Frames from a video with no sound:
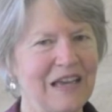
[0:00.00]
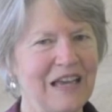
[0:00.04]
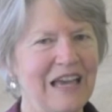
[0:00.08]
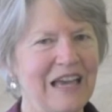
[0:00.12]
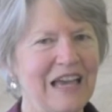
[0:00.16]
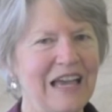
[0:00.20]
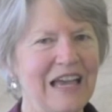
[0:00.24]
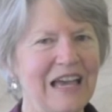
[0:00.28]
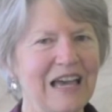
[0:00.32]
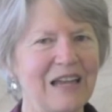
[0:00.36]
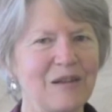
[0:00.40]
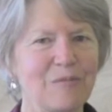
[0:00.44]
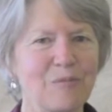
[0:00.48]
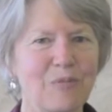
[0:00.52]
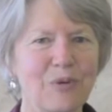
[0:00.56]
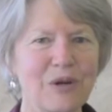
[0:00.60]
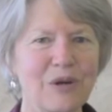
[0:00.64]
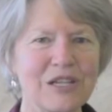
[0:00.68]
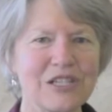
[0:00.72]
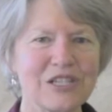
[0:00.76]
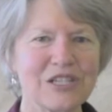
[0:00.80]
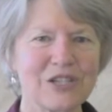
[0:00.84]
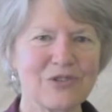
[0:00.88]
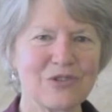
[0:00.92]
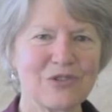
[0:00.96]
And
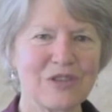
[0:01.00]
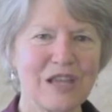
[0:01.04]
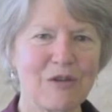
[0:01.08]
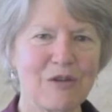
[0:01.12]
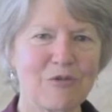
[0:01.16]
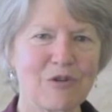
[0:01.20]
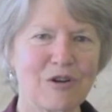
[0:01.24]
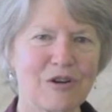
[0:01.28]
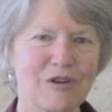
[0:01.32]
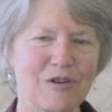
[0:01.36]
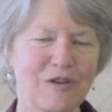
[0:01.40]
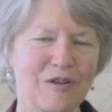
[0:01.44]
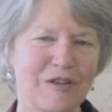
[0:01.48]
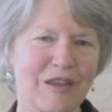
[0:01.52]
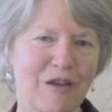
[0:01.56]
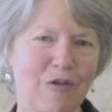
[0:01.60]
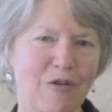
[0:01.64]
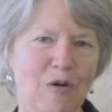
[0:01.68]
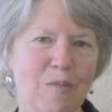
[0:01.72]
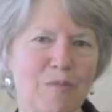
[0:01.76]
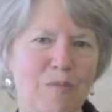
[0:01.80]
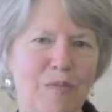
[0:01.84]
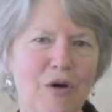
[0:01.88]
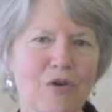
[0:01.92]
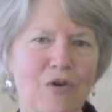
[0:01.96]
pretty soon they
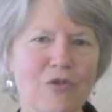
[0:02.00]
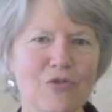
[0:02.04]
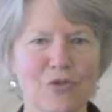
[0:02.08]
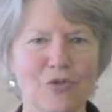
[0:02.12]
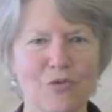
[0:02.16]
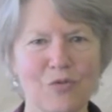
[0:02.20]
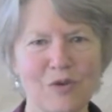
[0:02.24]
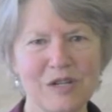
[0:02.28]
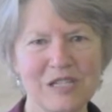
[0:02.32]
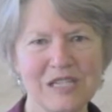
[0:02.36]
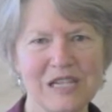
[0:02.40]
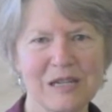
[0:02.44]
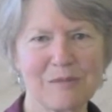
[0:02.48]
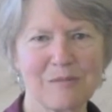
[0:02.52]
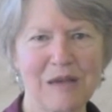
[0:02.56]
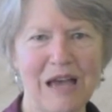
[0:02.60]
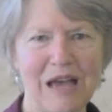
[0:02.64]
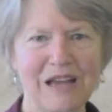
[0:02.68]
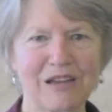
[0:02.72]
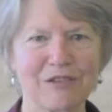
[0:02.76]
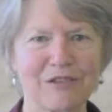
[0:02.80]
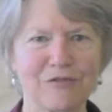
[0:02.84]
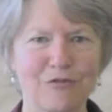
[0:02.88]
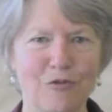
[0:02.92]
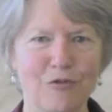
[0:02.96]
were both whizzing
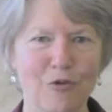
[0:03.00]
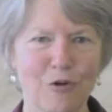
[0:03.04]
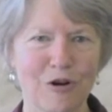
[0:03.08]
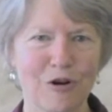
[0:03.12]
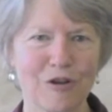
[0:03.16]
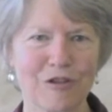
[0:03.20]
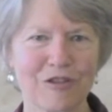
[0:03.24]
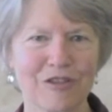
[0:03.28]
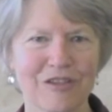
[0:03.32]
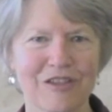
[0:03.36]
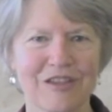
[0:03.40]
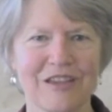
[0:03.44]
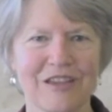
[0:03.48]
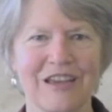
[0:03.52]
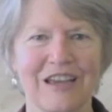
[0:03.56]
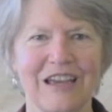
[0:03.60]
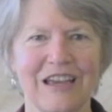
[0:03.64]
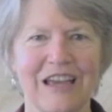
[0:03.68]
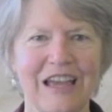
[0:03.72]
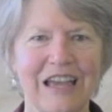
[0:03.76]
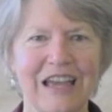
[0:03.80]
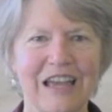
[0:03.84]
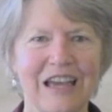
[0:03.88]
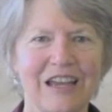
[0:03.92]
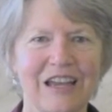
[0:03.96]
back and forth,
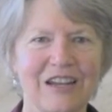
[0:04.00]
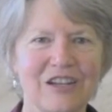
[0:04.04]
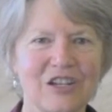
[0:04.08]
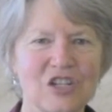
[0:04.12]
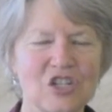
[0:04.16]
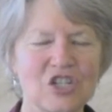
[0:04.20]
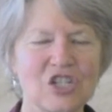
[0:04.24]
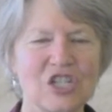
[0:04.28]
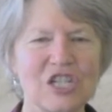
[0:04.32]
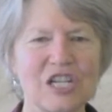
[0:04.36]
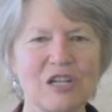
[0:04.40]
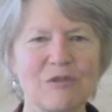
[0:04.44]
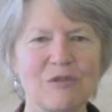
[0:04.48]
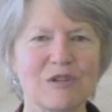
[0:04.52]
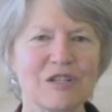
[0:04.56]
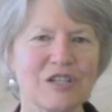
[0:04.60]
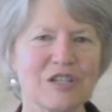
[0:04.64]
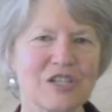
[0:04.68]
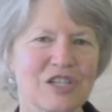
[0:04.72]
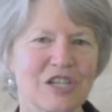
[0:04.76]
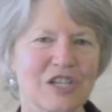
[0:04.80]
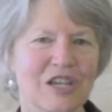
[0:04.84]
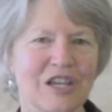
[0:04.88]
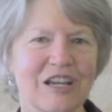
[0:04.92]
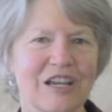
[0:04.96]
and she
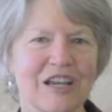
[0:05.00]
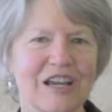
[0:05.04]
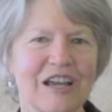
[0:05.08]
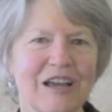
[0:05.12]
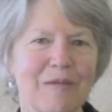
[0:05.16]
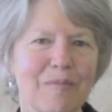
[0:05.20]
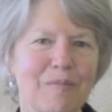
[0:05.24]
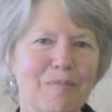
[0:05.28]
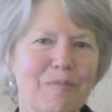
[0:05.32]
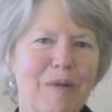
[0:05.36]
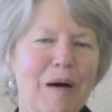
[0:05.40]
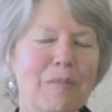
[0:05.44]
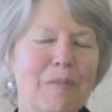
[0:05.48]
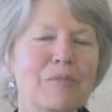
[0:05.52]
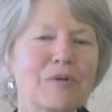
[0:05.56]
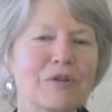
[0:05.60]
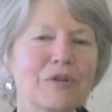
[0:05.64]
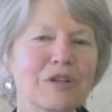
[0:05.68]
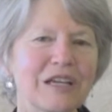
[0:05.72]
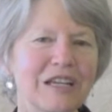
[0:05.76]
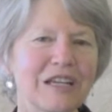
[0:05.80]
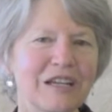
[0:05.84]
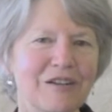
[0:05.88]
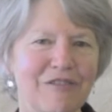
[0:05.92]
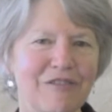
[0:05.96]
was
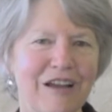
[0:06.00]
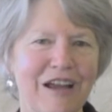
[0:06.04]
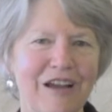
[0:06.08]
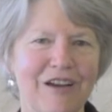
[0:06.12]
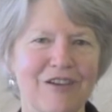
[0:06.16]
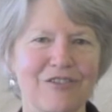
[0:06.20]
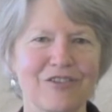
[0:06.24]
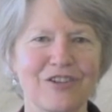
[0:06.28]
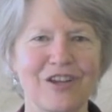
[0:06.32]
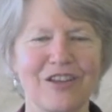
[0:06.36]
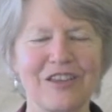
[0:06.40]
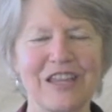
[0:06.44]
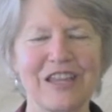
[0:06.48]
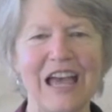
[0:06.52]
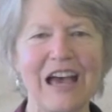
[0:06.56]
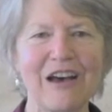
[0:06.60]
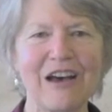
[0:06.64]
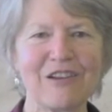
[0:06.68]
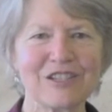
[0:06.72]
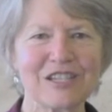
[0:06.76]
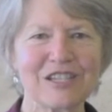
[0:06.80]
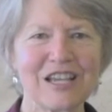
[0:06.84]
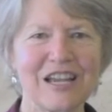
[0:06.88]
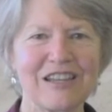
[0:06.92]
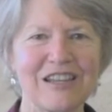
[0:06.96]
bumbling around on the
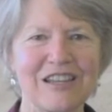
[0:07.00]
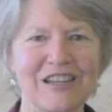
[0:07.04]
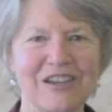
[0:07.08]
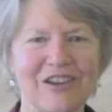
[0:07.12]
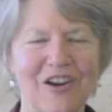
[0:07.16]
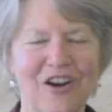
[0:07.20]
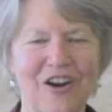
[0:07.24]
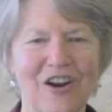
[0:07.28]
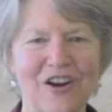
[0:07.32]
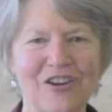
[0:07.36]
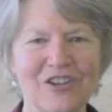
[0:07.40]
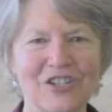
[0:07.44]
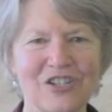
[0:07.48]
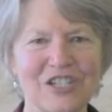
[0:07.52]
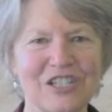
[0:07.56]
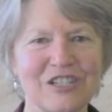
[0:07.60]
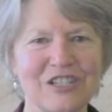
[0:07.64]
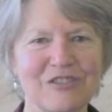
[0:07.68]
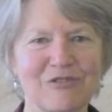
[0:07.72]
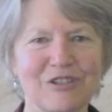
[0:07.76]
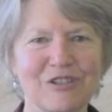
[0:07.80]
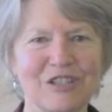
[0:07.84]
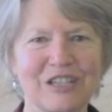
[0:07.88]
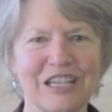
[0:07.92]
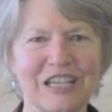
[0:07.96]
outside of the car. She
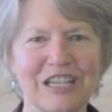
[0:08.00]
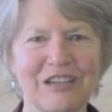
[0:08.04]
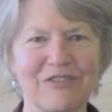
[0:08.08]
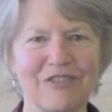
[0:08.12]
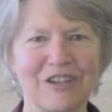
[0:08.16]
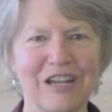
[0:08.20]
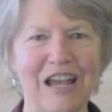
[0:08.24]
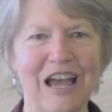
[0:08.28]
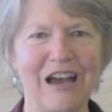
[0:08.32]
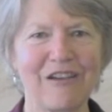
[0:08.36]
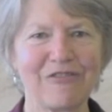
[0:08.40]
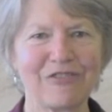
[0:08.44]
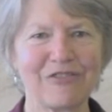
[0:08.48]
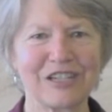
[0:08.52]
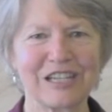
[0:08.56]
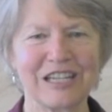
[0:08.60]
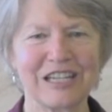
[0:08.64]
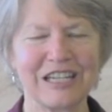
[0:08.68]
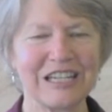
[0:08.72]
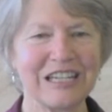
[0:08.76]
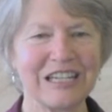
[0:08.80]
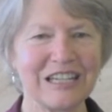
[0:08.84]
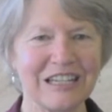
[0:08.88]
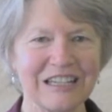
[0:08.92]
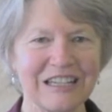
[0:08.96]
didn't really even have to
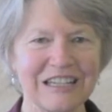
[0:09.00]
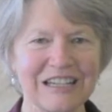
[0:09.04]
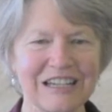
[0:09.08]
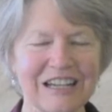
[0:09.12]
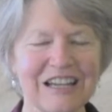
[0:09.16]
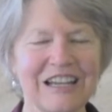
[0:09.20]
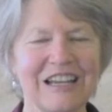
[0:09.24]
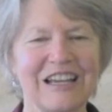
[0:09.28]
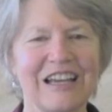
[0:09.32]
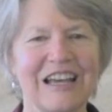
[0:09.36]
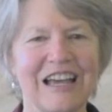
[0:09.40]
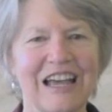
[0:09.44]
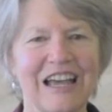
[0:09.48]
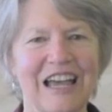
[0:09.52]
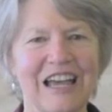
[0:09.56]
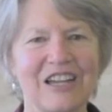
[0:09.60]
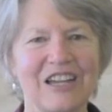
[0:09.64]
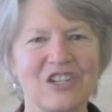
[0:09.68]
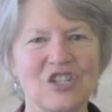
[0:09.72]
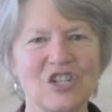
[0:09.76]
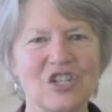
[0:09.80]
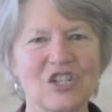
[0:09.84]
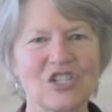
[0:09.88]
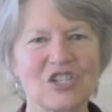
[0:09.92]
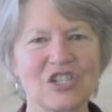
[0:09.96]
get in,
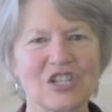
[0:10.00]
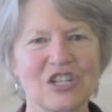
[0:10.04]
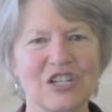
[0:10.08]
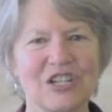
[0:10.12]
and just